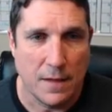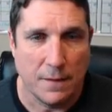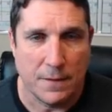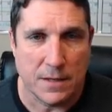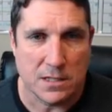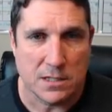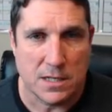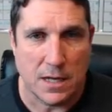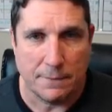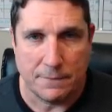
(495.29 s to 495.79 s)

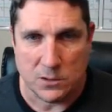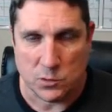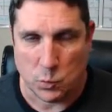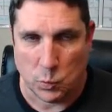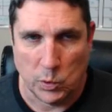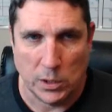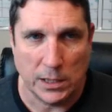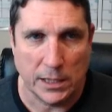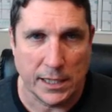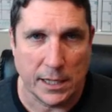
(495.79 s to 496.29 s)
This stuff is
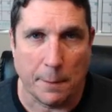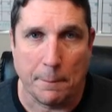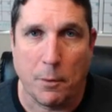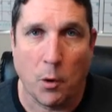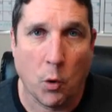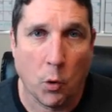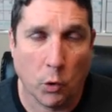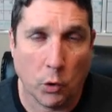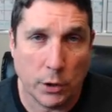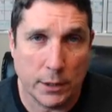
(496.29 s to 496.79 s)
really
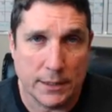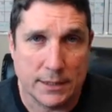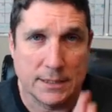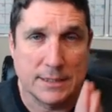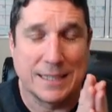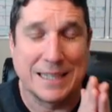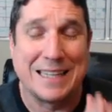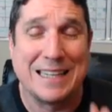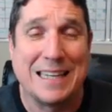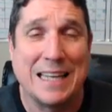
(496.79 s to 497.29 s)
important
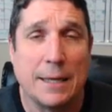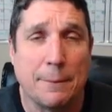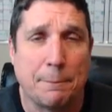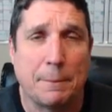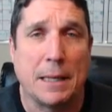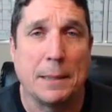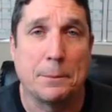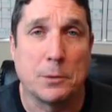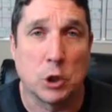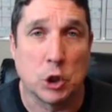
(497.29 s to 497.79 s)
to get
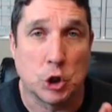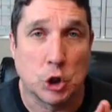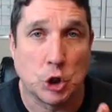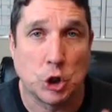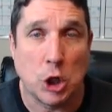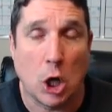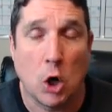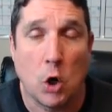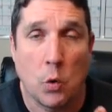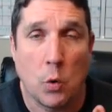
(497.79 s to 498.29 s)
people to
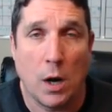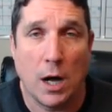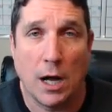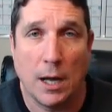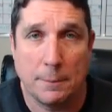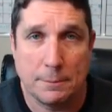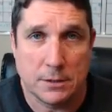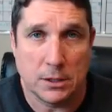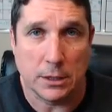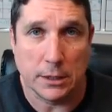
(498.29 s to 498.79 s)
show
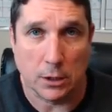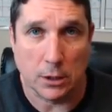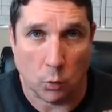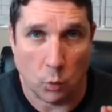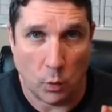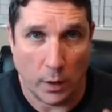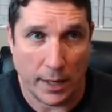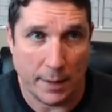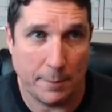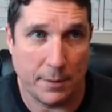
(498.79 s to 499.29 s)
up to your
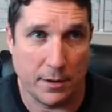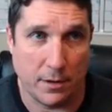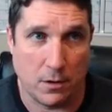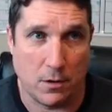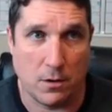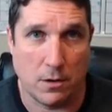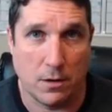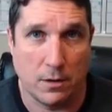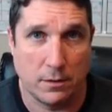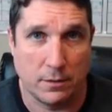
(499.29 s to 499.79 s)

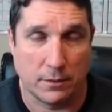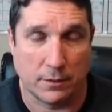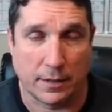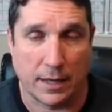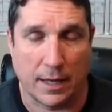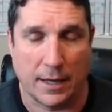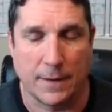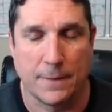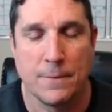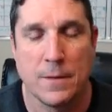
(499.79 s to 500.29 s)
webinar.
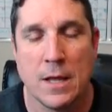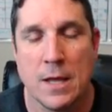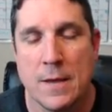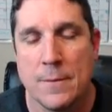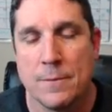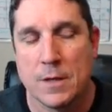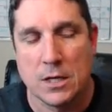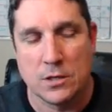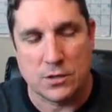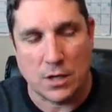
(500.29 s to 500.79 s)
Okay,
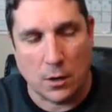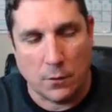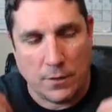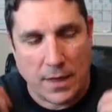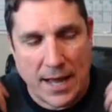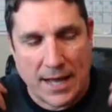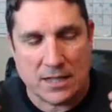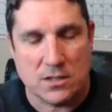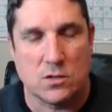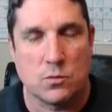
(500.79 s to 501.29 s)
so
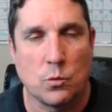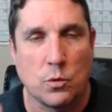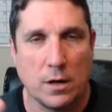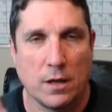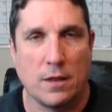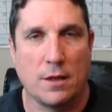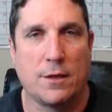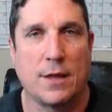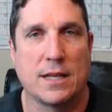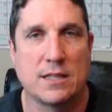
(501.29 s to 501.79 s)
that's one
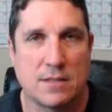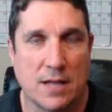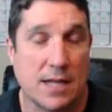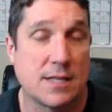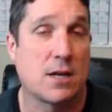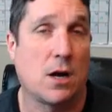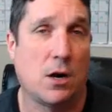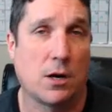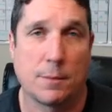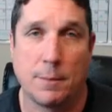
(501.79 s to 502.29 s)
of the things I
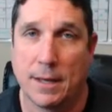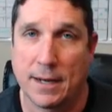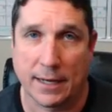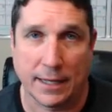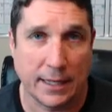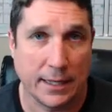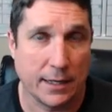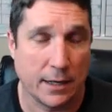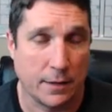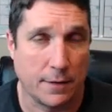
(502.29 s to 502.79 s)
talk about
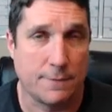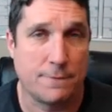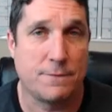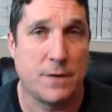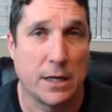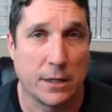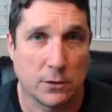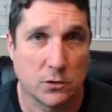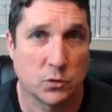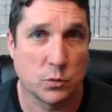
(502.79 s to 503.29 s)
again in the
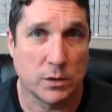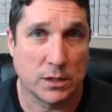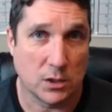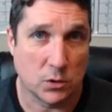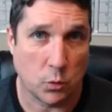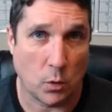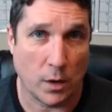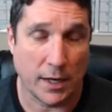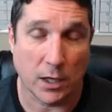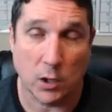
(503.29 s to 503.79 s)
Funnels with the
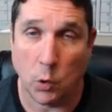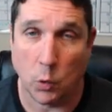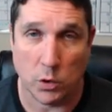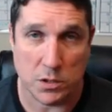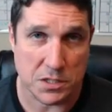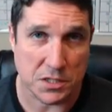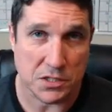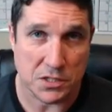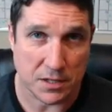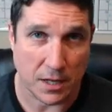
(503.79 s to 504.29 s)
Twang
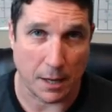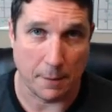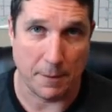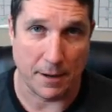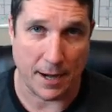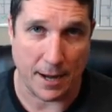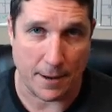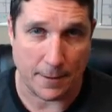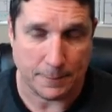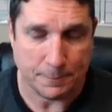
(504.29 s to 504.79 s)
course that's
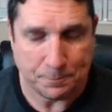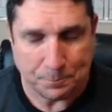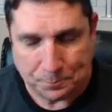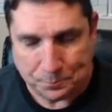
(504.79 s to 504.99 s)
coming out.